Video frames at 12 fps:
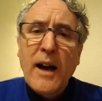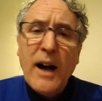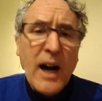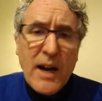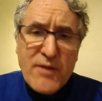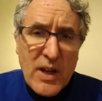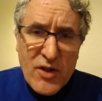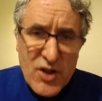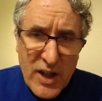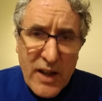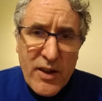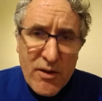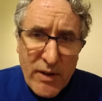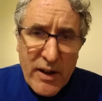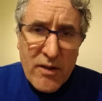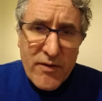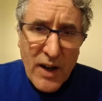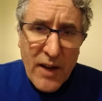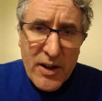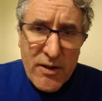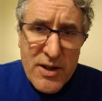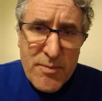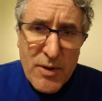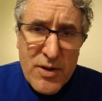I've never seen the real Father
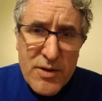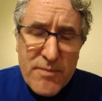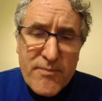Christmas.